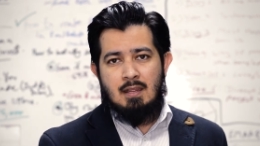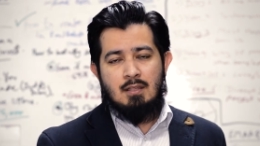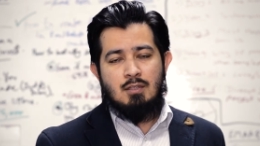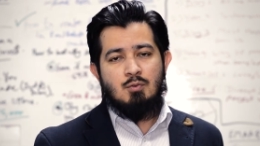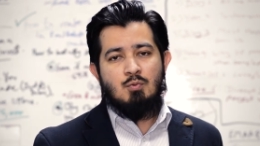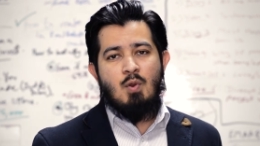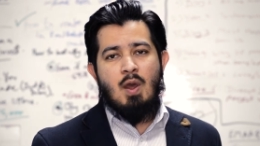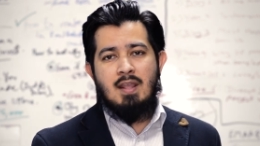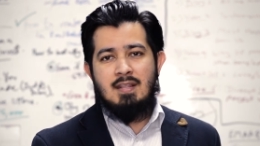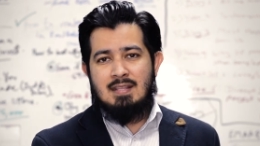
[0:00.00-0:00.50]
it's
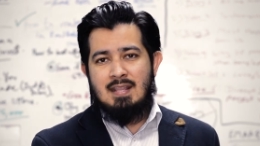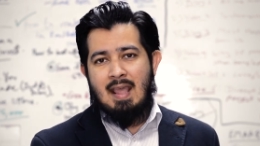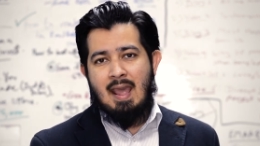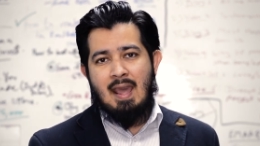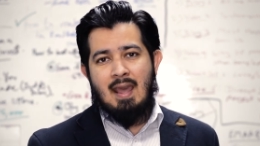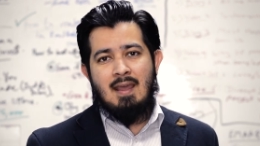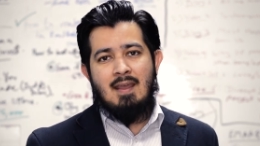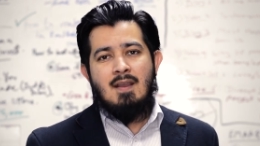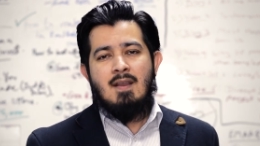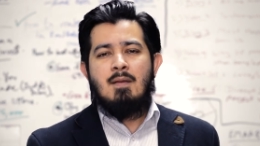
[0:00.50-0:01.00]
right
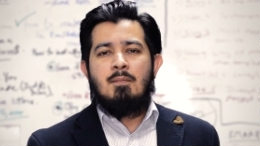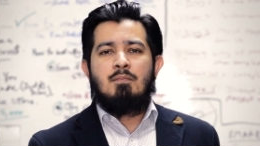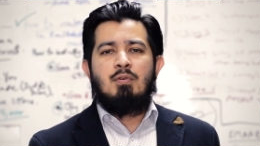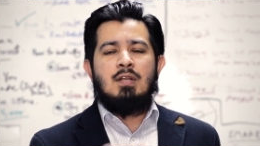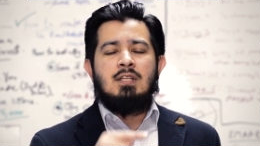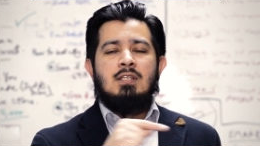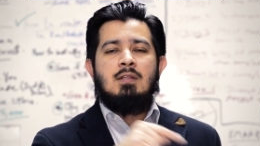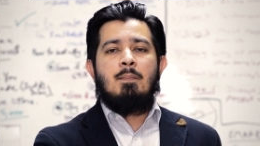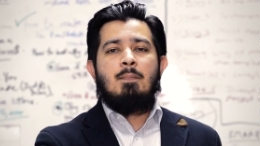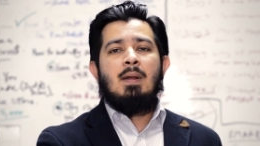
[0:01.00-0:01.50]
there.
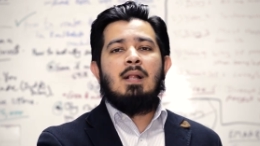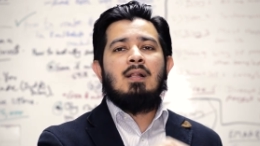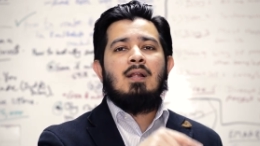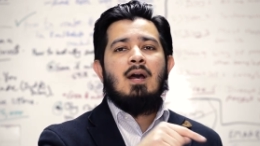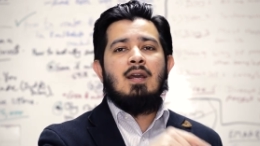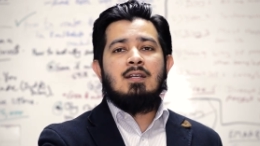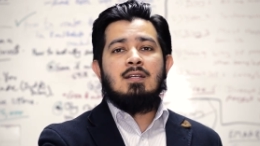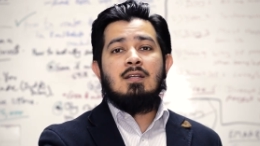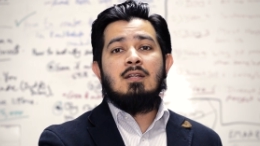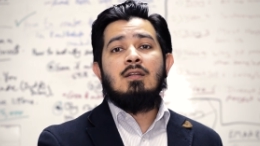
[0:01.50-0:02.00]
Press the bell
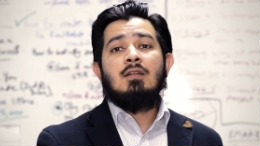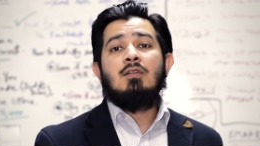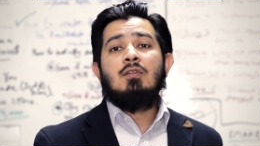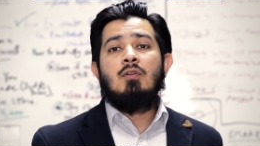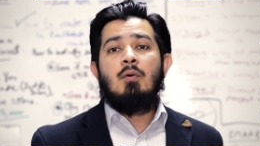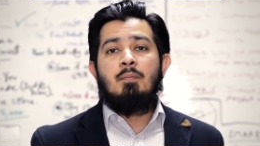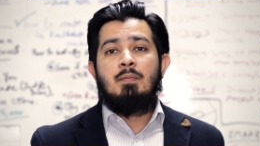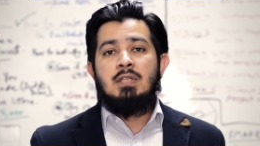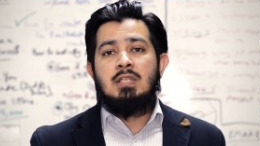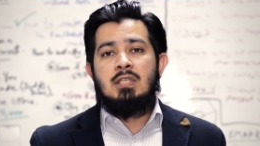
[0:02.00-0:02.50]
icon,
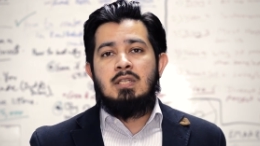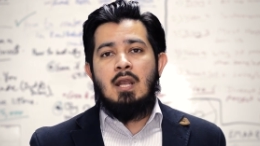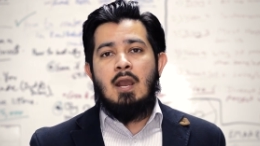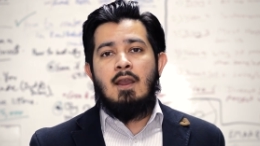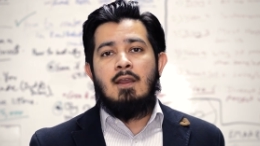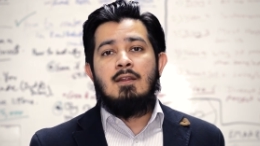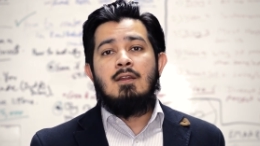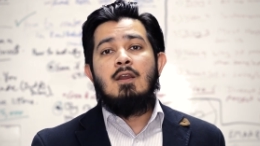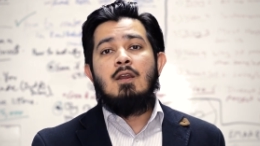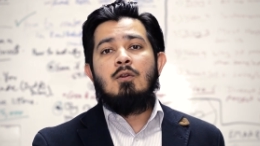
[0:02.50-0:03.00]
don't be
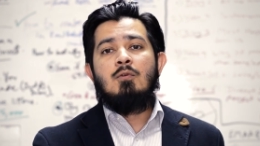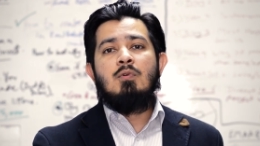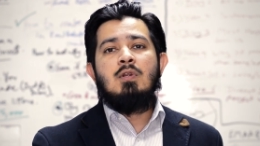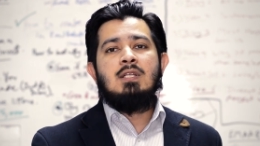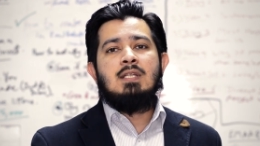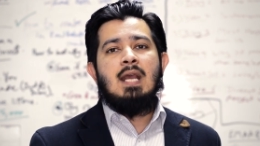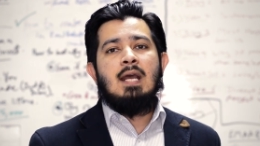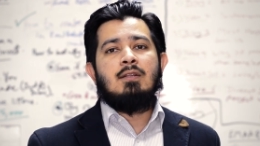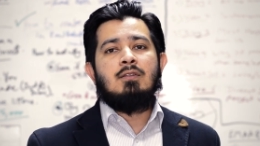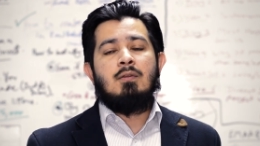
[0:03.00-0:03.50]
shy,
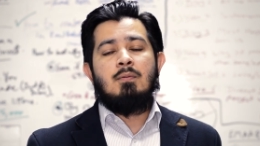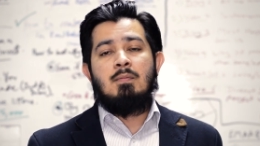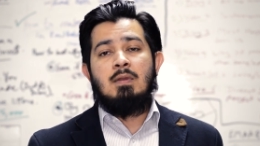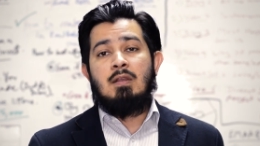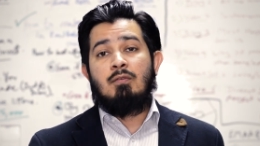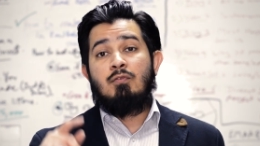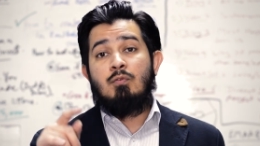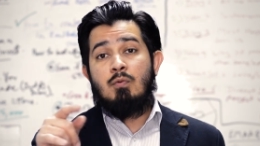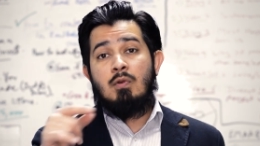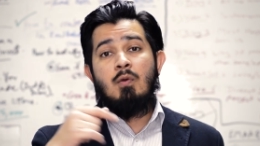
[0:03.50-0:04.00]
reach out to me.
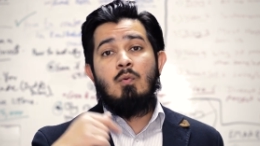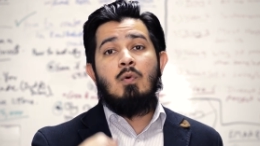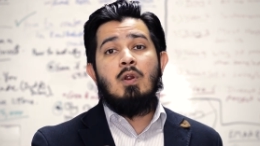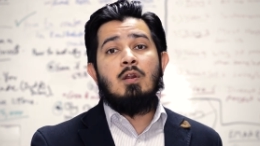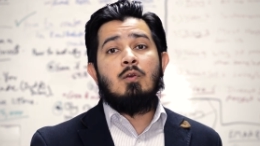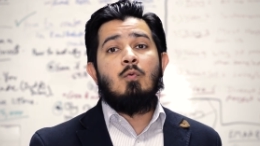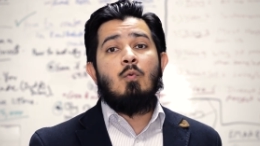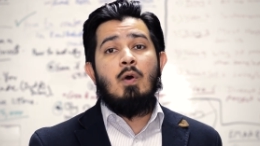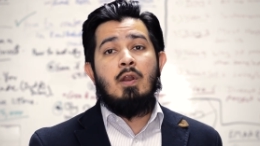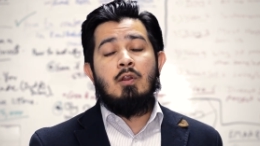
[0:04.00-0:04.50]
If you want to
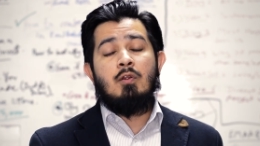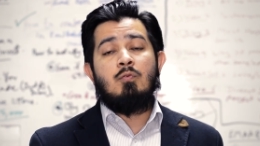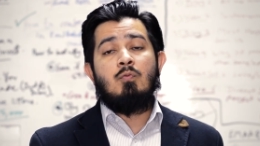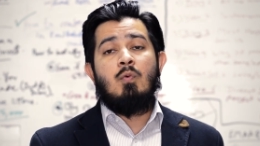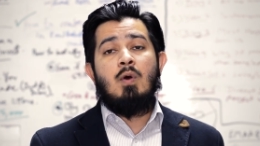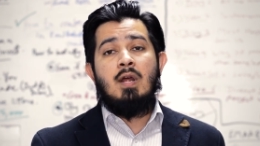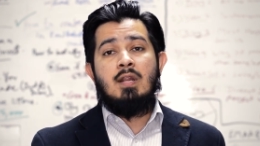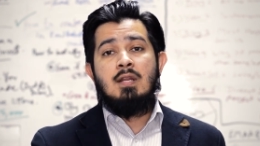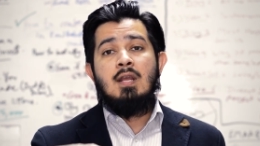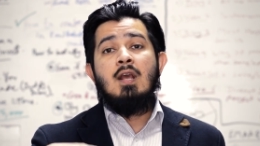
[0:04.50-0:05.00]
work
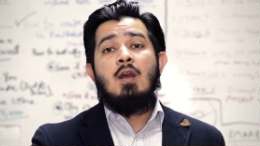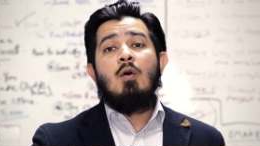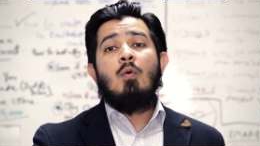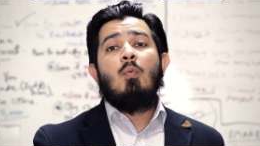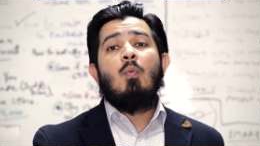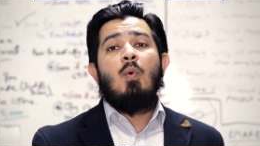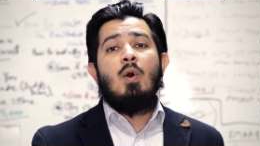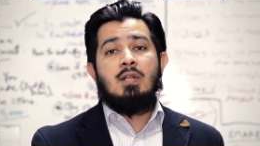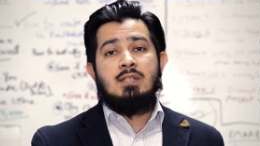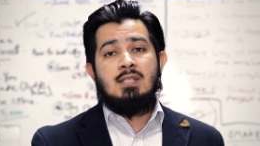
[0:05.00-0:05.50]
one-on-one,
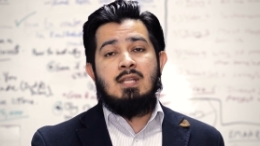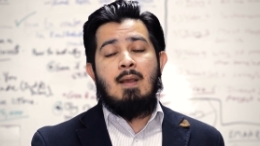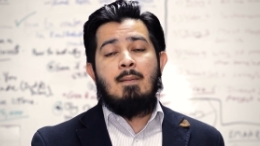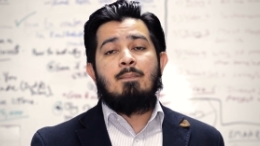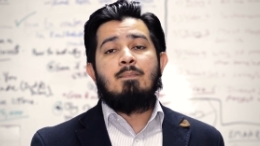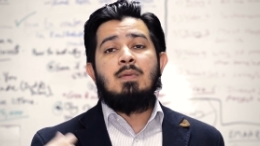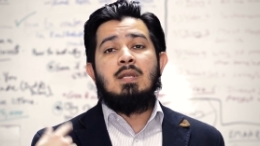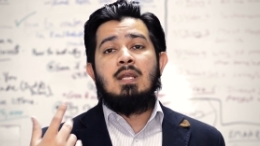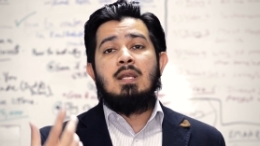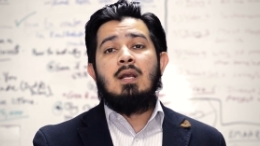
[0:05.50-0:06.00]

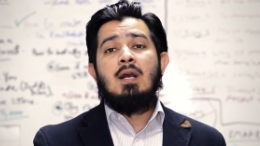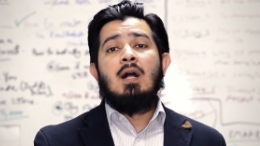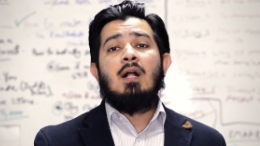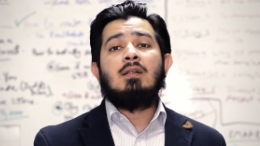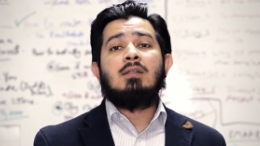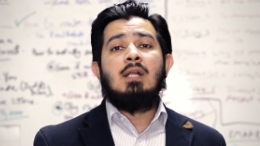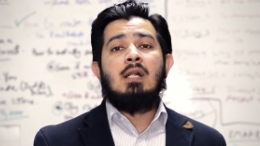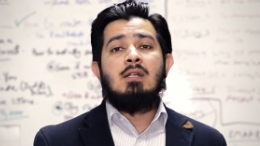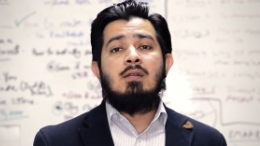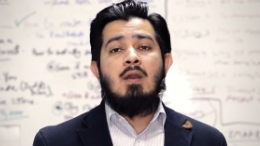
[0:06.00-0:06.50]
WhatsApp me,
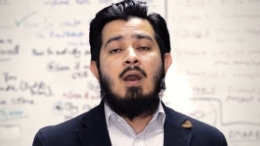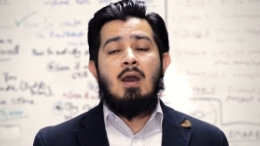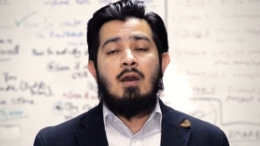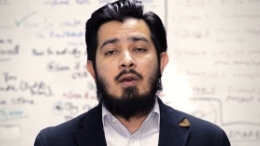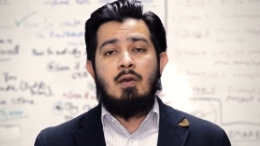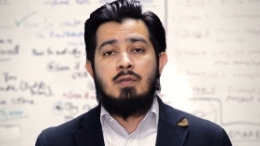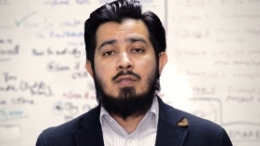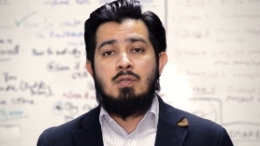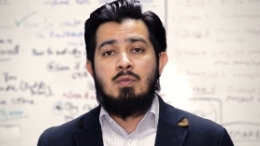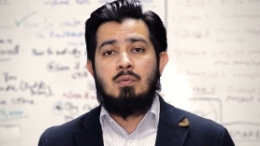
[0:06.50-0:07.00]
I'll tell you
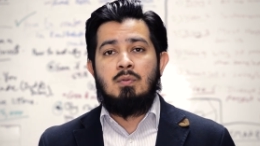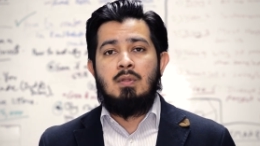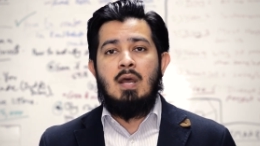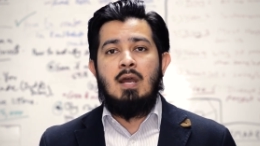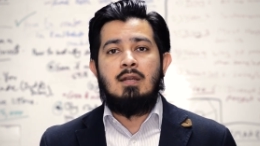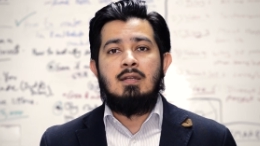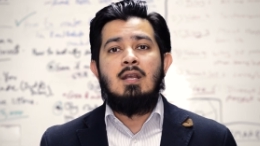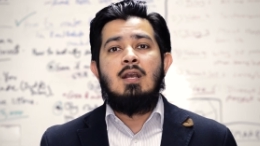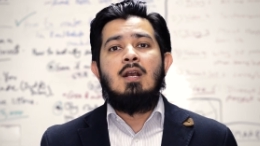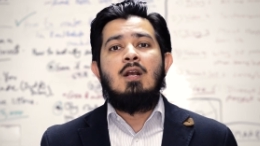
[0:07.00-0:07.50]
how I do
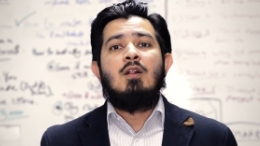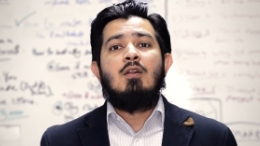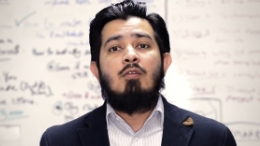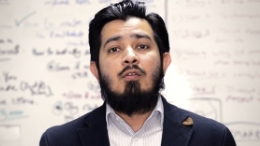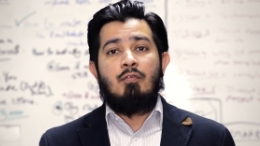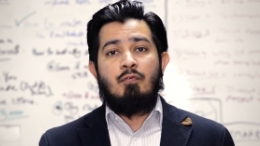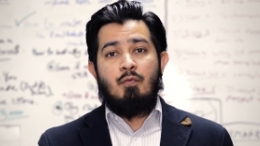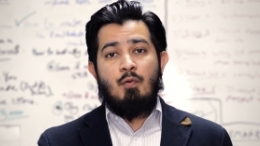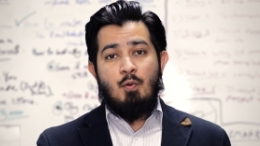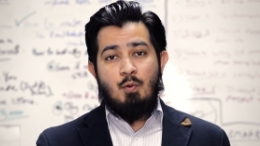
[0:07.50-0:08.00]
that.
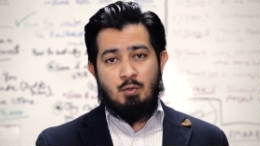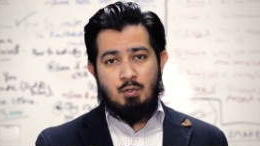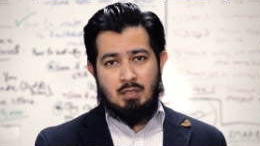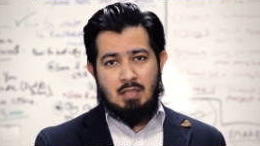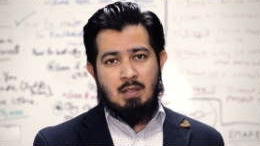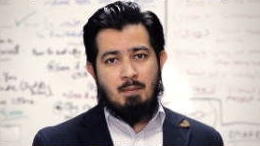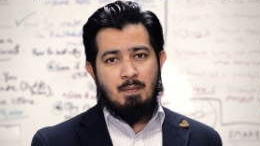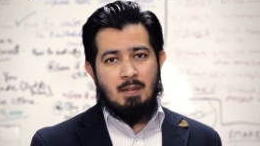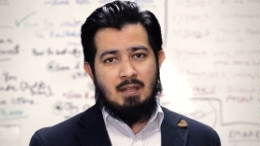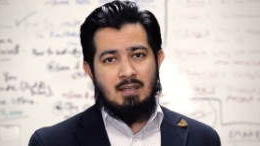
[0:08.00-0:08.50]
Look forward to
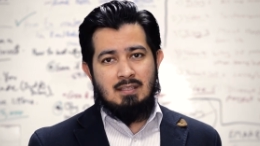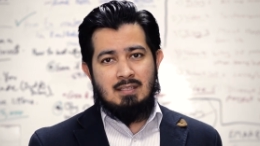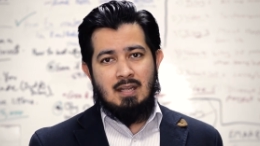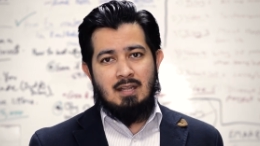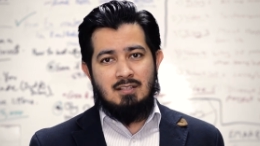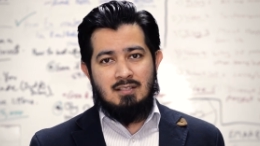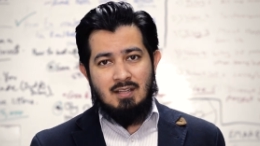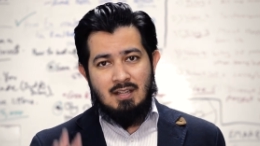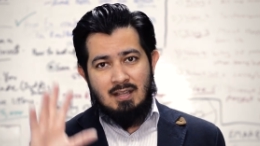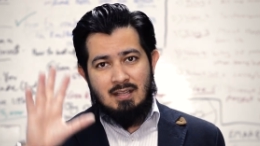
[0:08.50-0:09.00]
keeping in
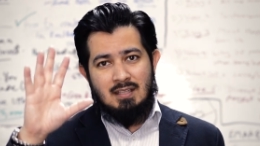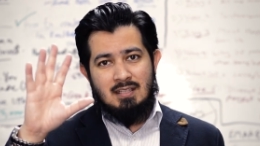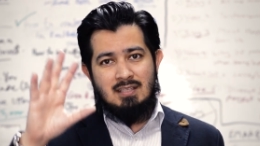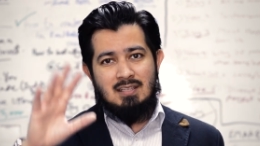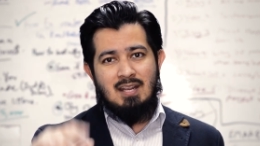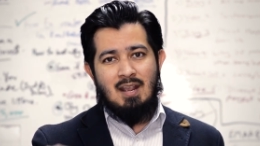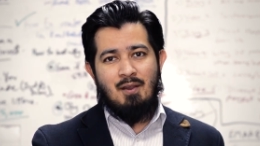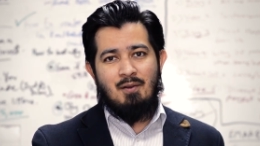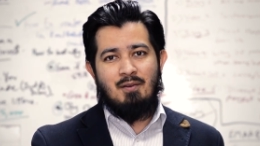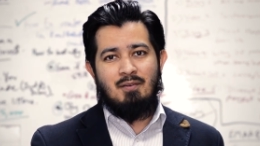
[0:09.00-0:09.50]
touch.
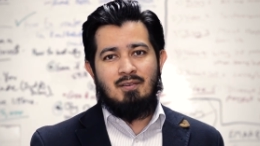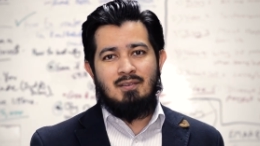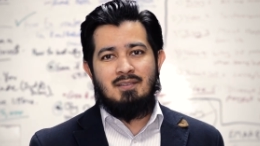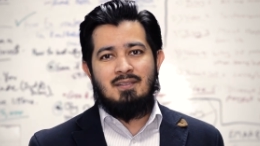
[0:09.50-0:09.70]
Ciao.